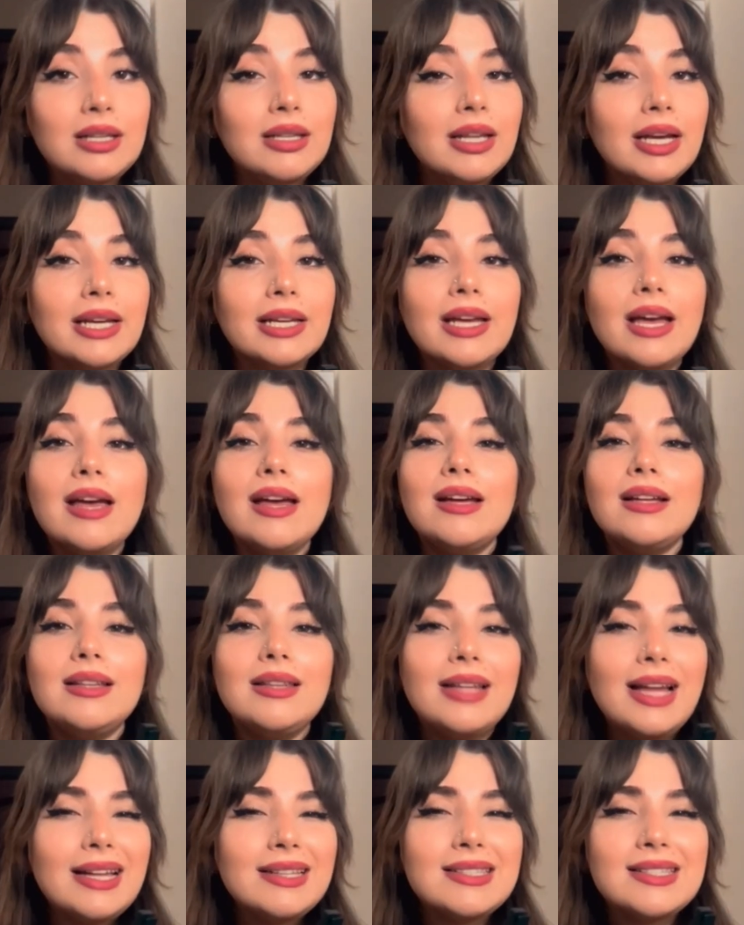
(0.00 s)
like
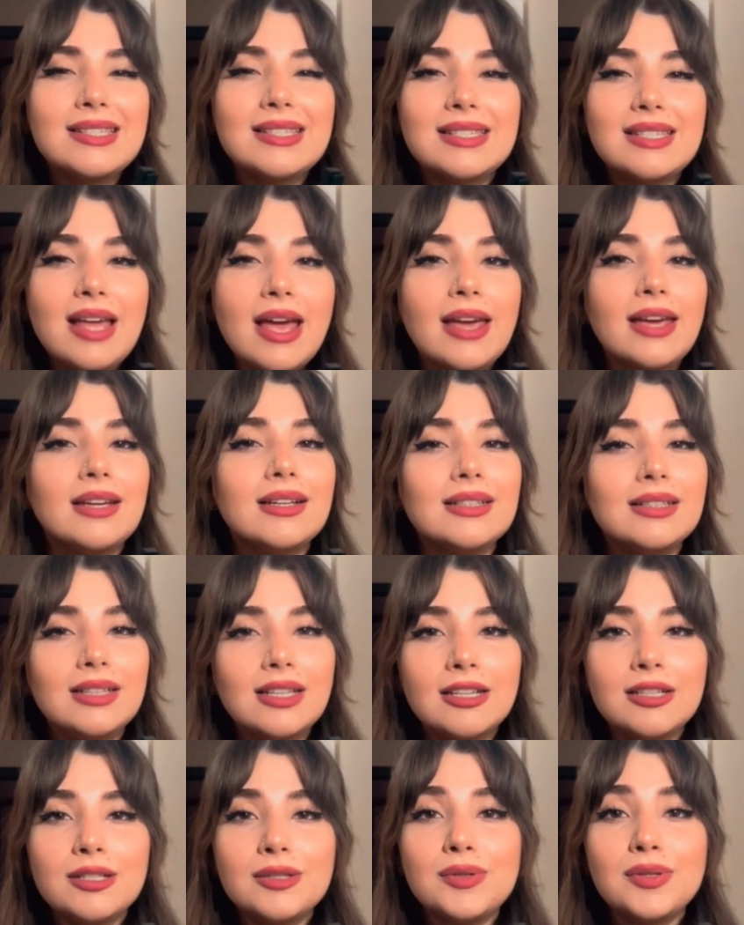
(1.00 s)
let's stay
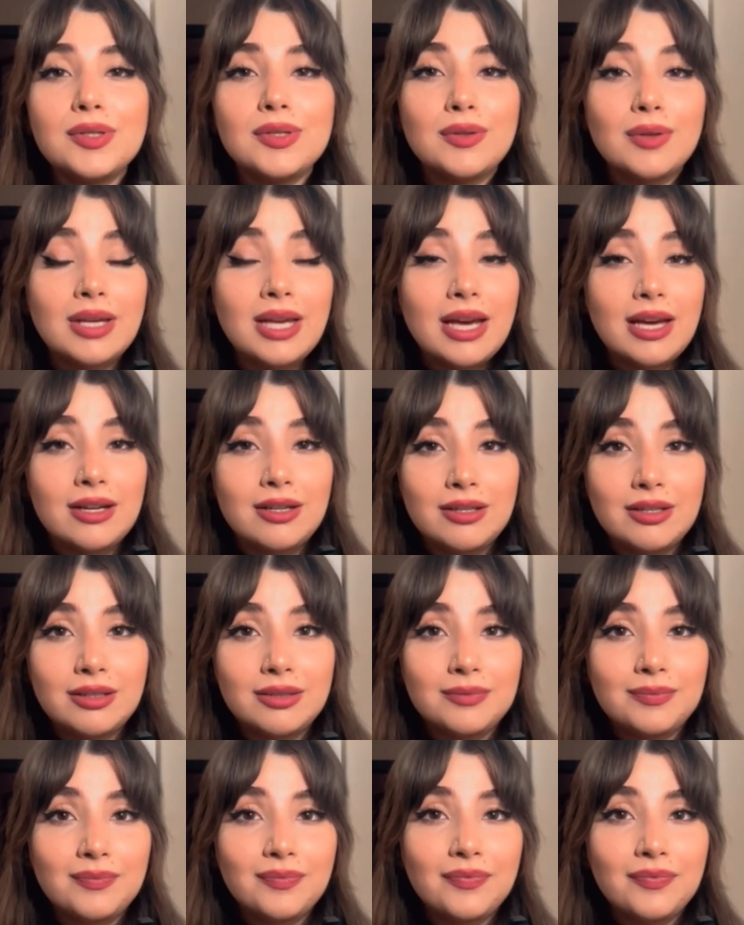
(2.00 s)
close together.